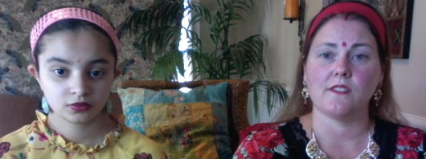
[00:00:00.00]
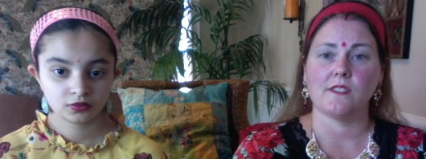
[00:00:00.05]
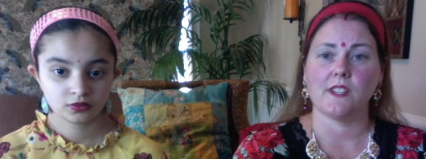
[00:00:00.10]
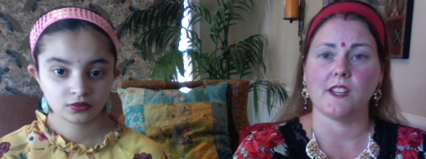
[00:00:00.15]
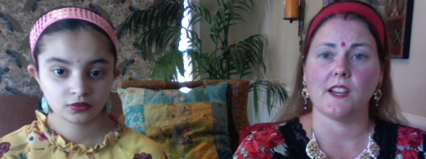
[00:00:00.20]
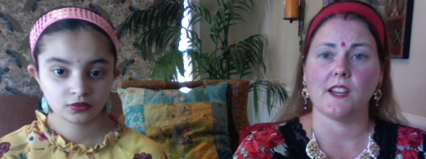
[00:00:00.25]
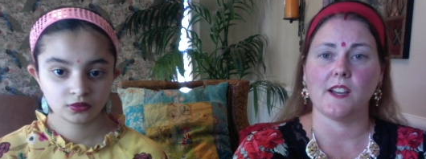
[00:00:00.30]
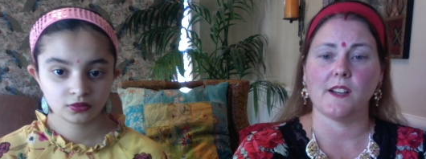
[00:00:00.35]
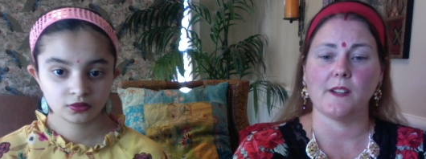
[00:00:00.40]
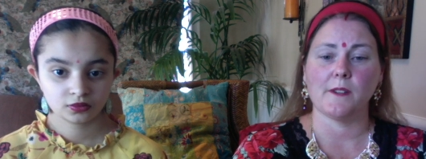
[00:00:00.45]

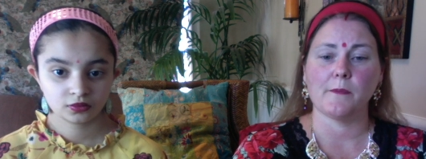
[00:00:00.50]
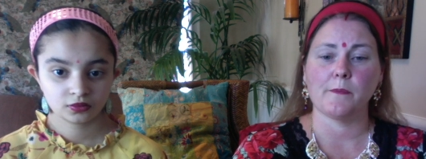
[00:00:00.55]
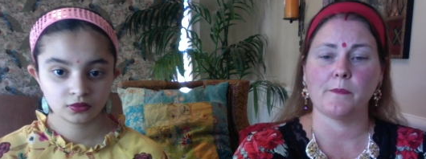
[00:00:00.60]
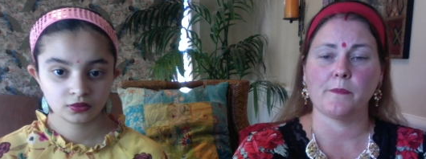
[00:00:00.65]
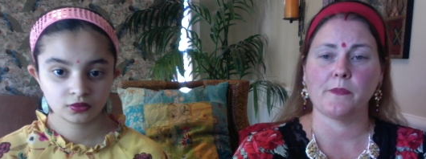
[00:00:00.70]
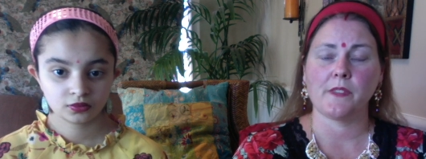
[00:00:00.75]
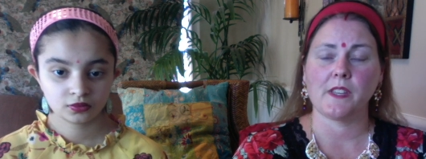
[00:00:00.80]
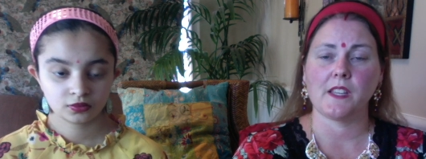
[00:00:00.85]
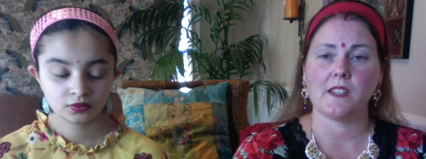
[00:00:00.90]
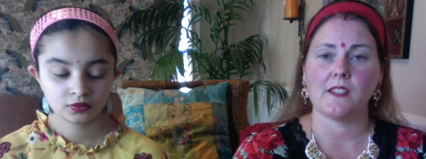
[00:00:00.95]
Speaker 1: yeah.
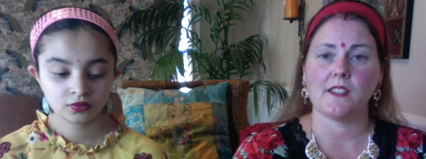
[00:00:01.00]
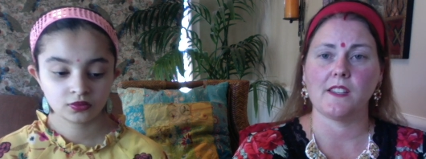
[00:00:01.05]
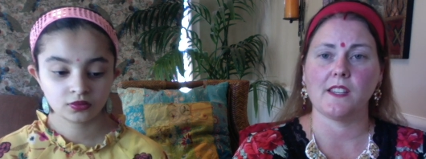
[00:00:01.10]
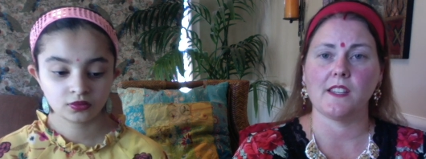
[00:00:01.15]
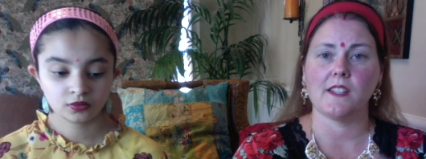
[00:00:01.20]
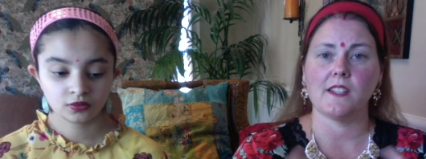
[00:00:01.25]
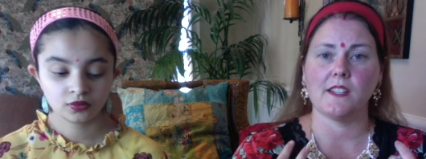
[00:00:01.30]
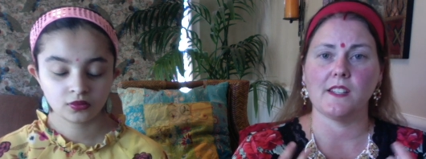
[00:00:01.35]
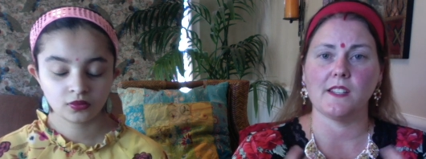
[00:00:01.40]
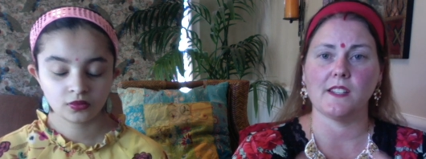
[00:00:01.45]
He, he
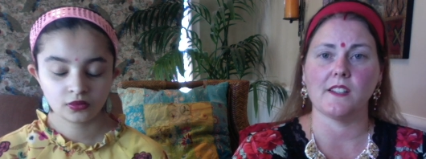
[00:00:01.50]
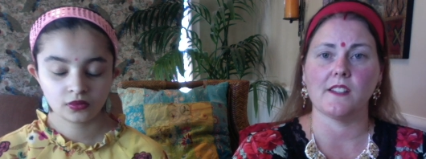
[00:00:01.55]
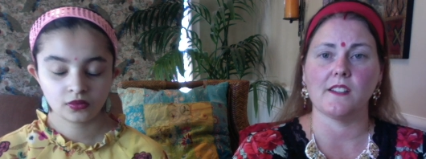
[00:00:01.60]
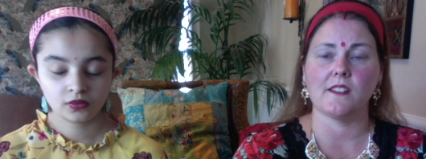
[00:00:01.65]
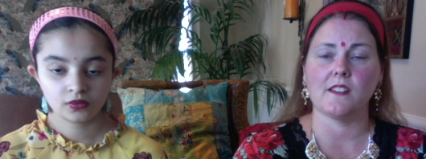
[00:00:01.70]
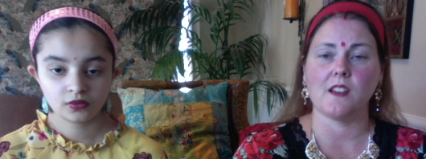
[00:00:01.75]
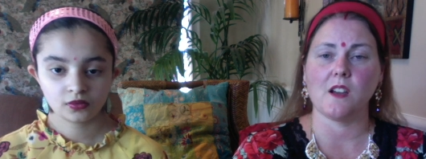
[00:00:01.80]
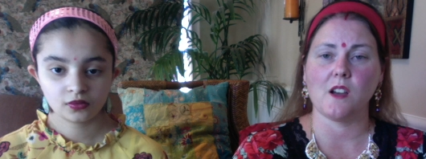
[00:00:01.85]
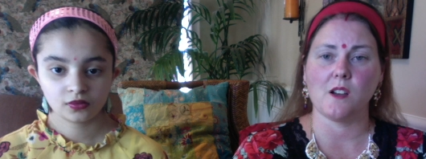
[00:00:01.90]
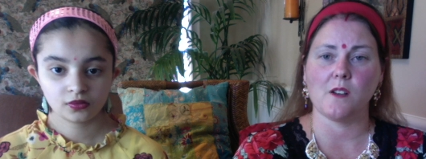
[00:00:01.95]
needed
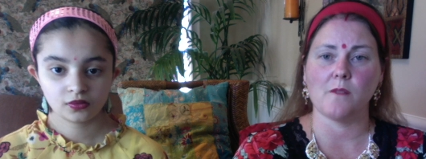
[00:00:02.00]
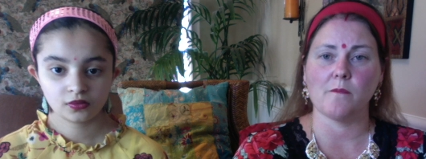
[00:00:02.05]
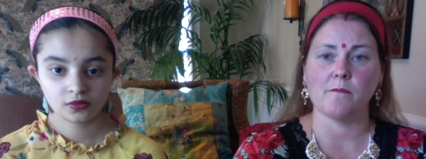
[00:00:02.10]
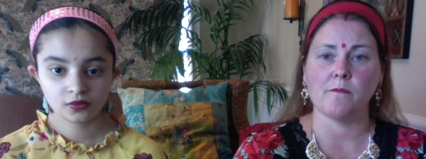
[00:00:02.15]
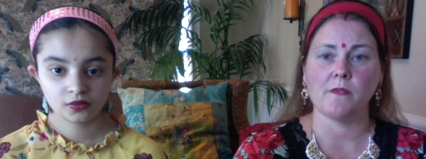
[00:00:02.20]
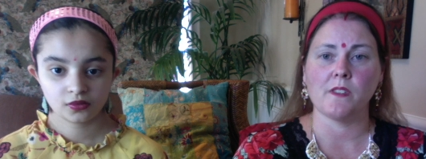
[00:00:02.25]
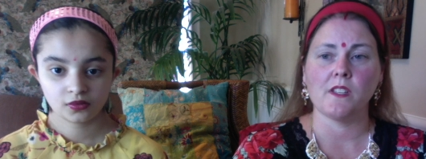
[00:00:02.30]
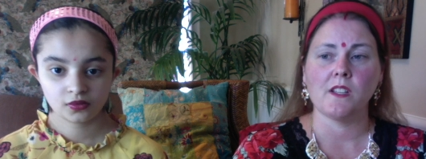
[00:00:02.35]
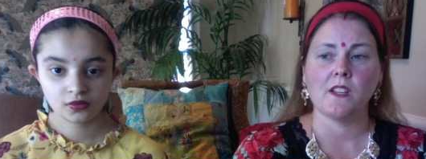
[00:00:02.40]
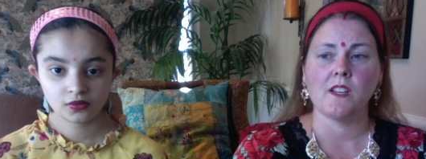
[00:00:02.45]
um,
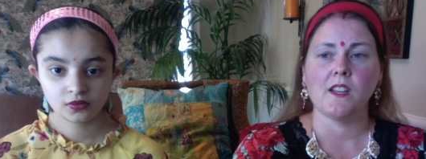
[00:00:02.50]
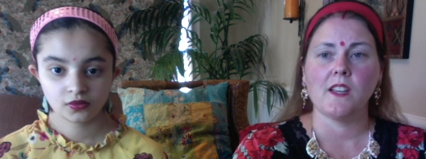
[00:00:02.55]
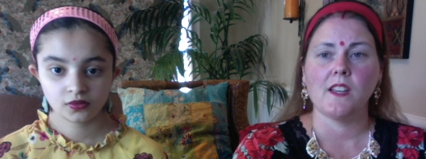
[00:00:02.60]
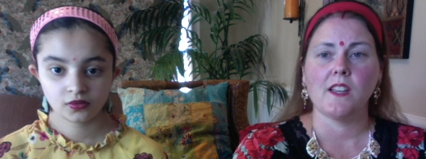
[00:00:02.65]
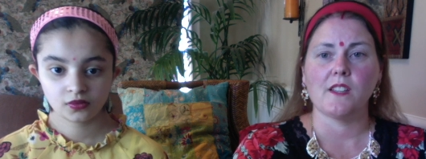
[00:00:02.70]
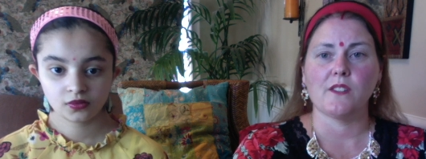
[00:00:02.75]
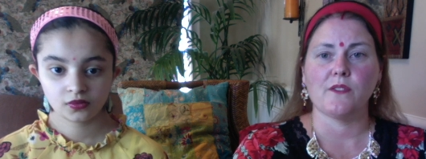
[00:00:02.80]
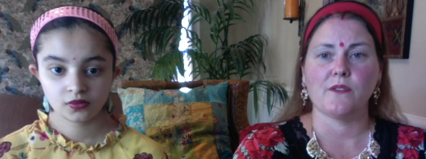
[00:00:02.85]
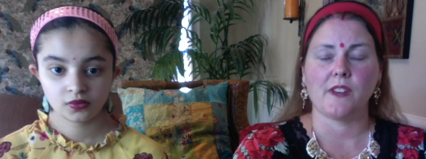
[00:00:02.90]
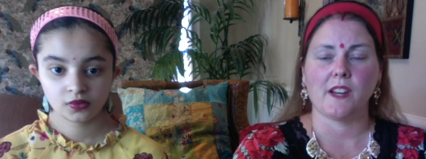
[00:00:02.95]

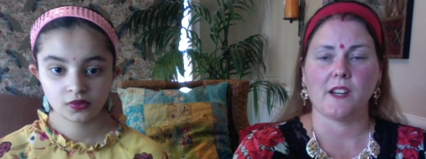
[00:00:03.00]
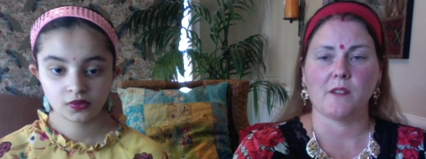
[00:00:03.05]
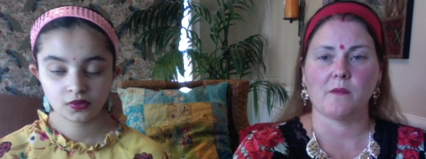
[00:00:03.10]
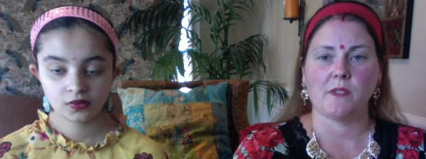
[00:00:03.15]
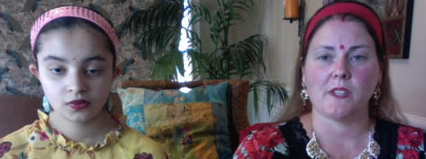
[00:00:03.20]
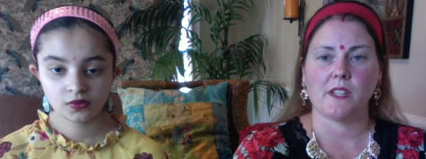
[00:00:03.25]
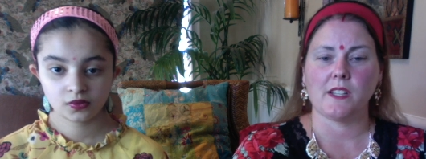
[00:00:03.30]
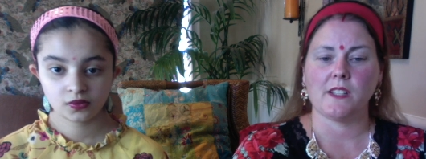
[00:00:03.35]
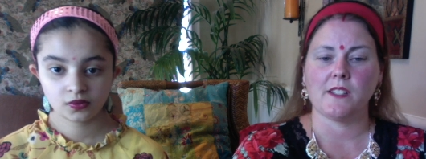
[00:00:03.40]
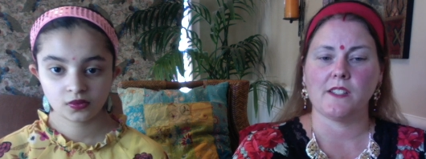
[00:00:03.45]
his
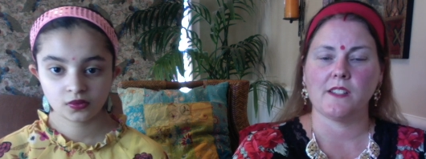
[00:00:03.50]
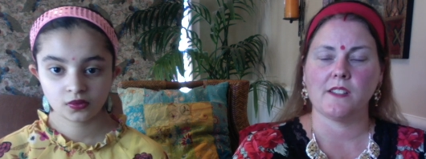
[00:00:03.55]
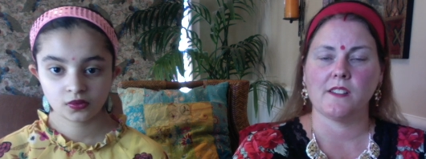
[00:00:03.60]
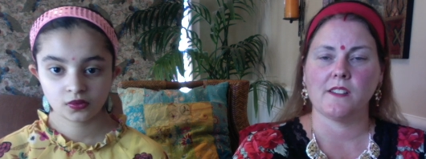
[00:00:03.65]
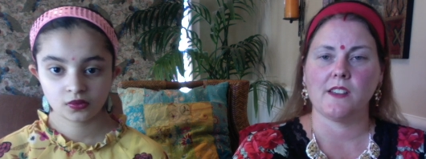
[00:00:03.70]
family.